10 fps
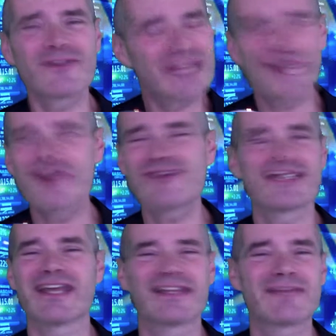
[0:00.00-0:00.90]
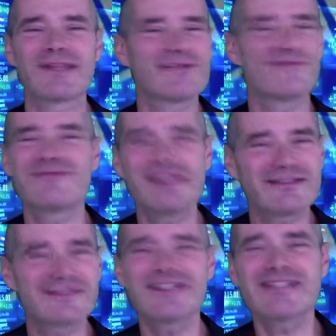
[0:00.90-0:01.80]
Don't negotiate. I
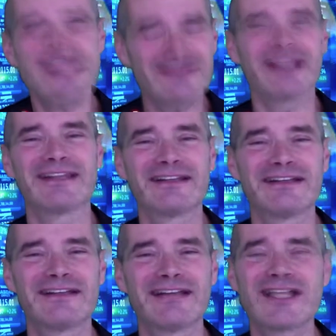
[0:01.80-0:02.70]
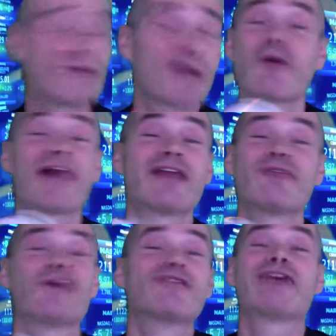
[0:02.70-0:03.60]
mean, just do it. It's one way
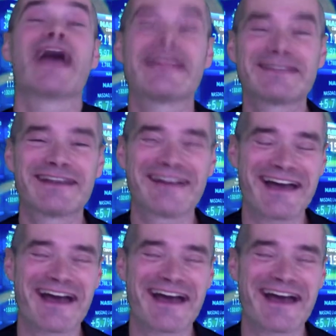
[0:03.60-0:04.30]
anyway, you can't.